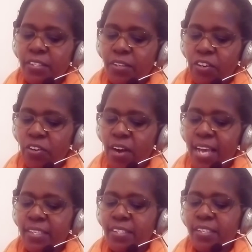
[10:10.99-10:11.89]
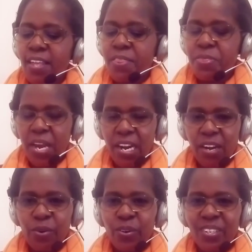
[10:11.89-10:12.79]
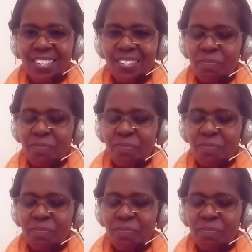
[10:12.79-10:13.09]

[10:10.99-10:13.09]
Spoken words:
Christ the Lord.